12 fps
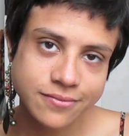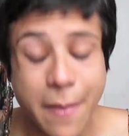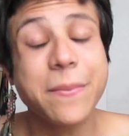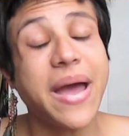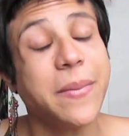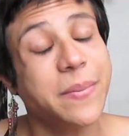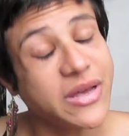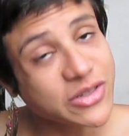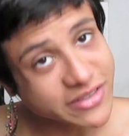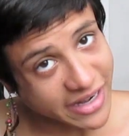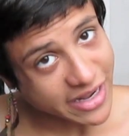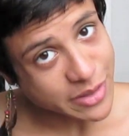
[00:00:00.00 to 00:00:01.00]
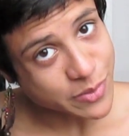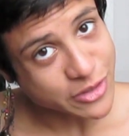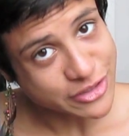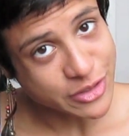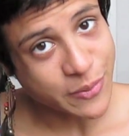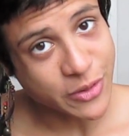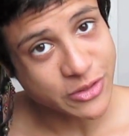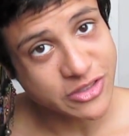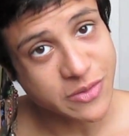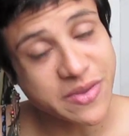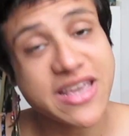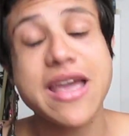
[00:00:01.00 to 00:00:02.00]
My middle name was supposed
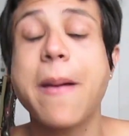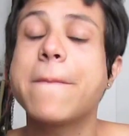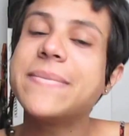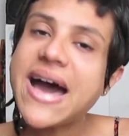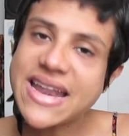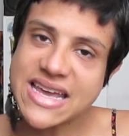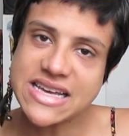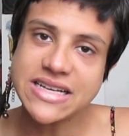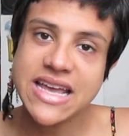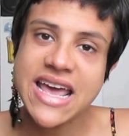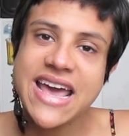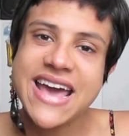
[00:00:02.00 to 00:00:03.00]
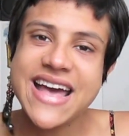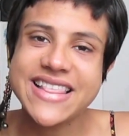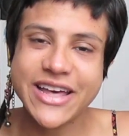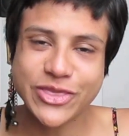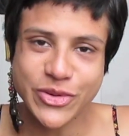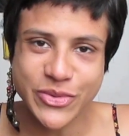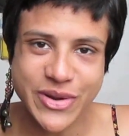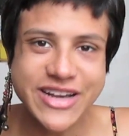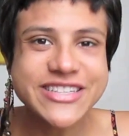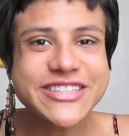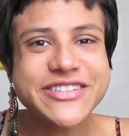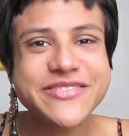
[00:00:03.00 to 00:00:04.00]
to be Marie. Like the
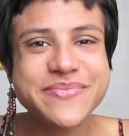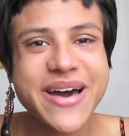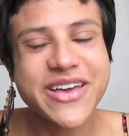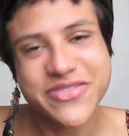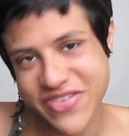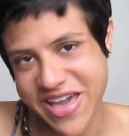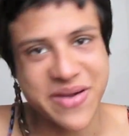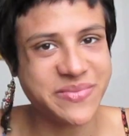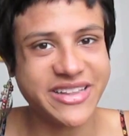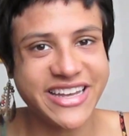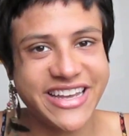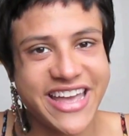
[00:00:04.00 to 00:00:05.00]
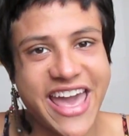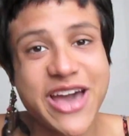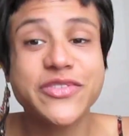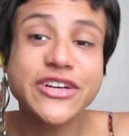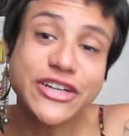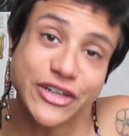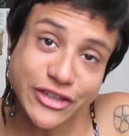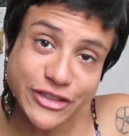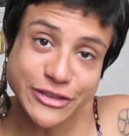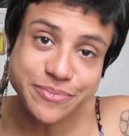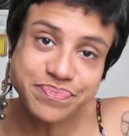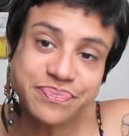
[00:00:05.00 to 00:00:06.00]
rest of my family, every
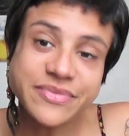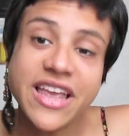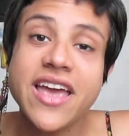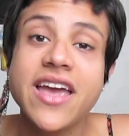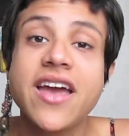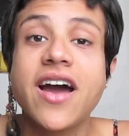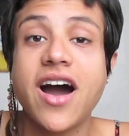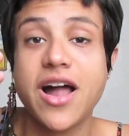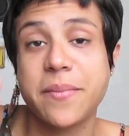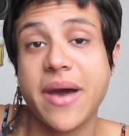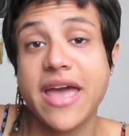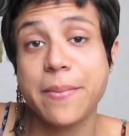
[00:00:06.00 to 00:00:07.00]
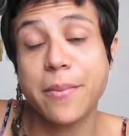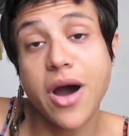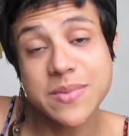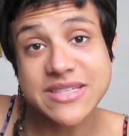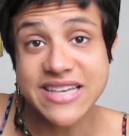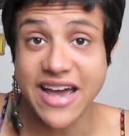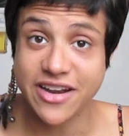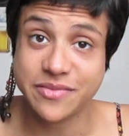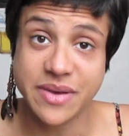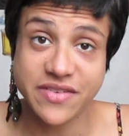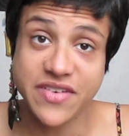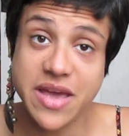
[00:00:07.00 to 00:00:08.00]
girl on my mom's side of
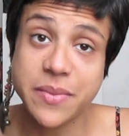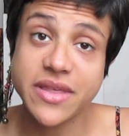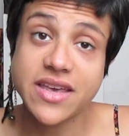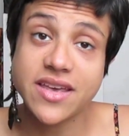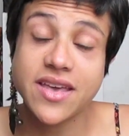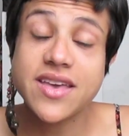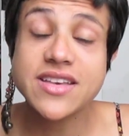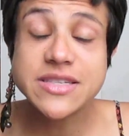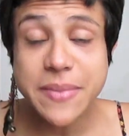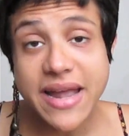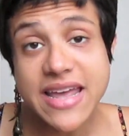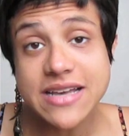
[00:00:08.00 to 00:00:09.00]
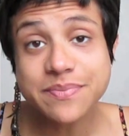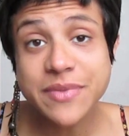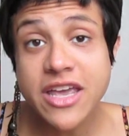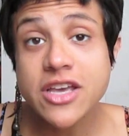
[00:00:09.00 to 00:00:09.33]
my family is Marie.